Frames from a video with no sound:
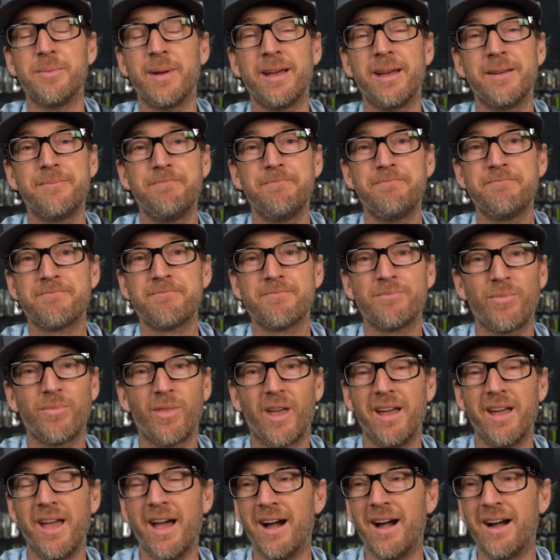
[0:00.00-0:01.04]
man.
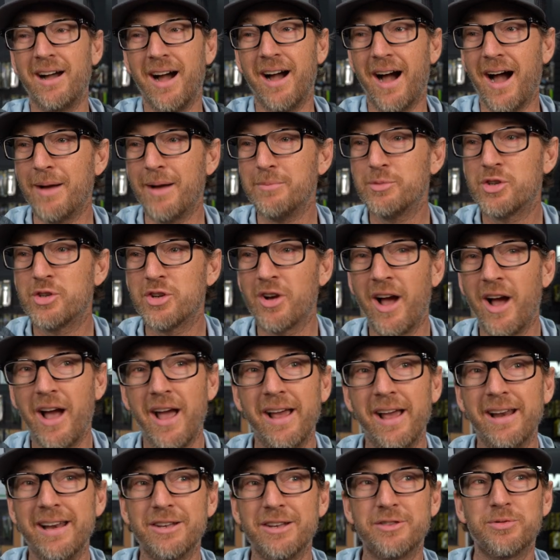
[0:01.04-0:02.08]
yeah, I'm
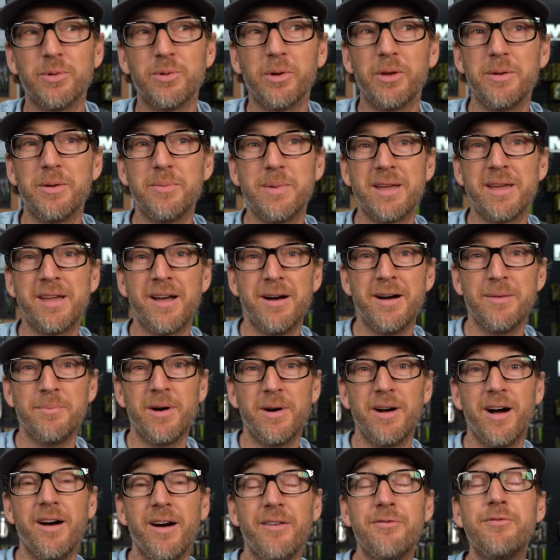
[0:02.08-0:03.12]
trying. It's really become
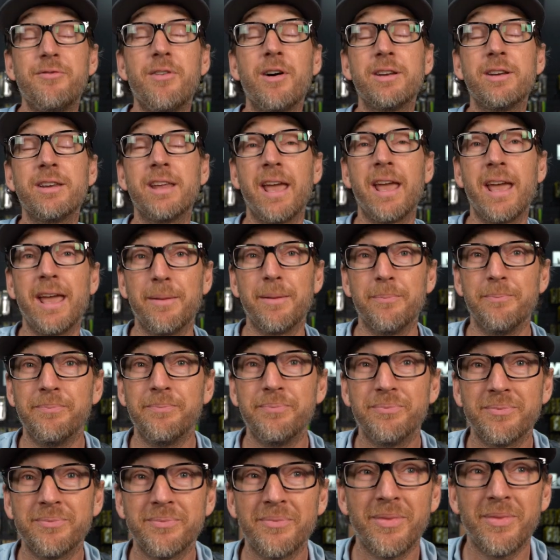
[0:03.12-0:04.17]
a, a fun game
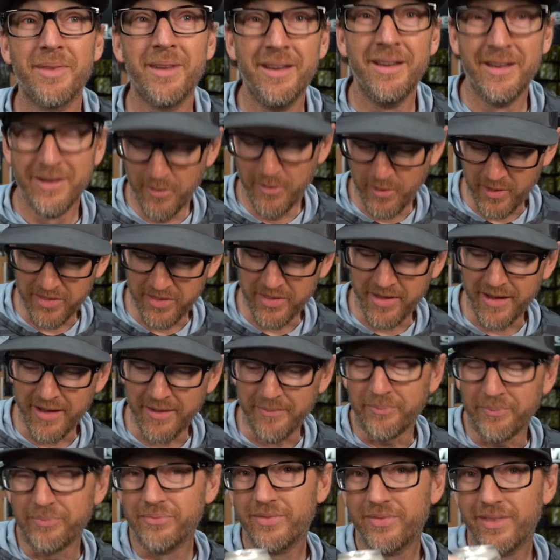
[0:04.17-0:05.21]
with
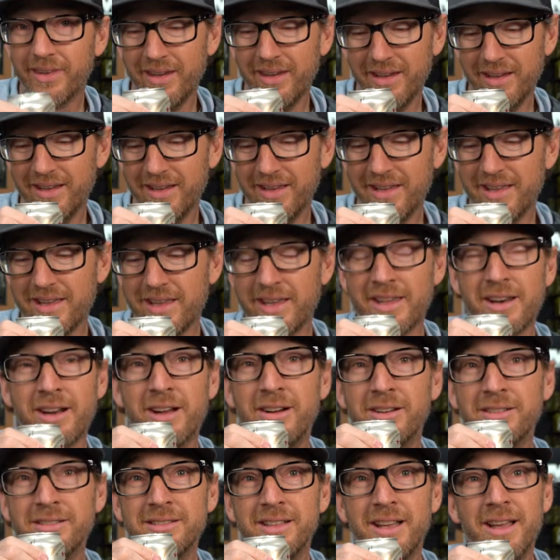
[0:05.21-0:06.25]
them. You
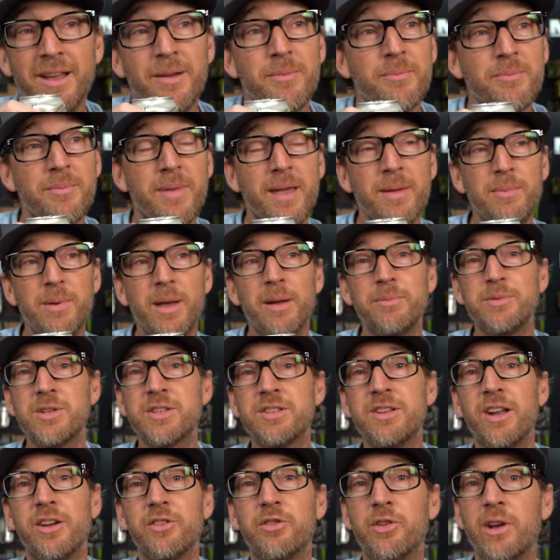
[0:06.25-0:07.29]
know, maybe I'm
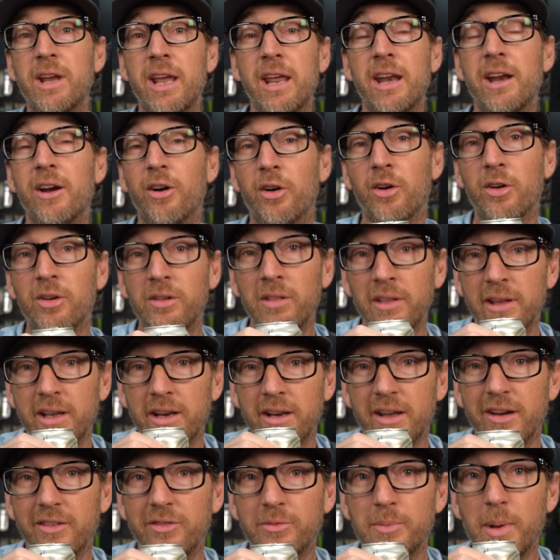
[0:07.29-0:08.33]
just not drinking it early
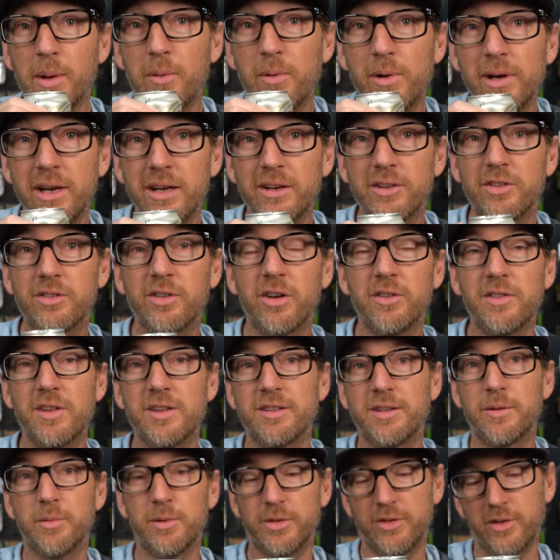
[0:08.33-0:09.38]
enough. Maybe we need to start
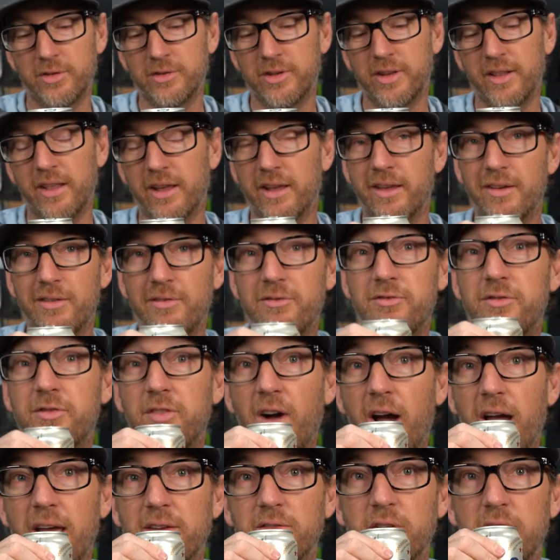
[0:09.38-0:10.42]
these episodes at like
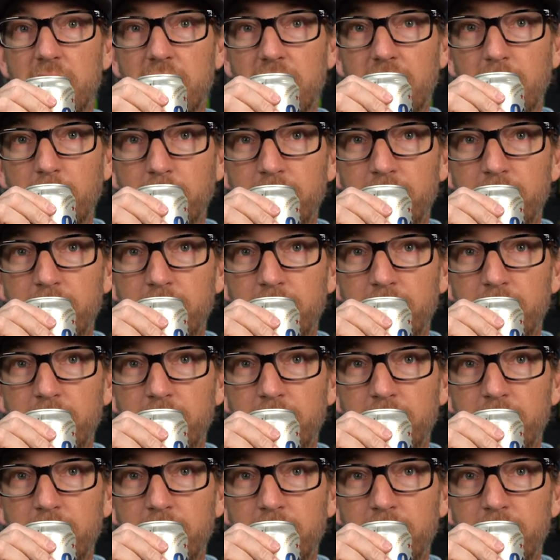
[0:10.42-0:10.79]
5 a.m.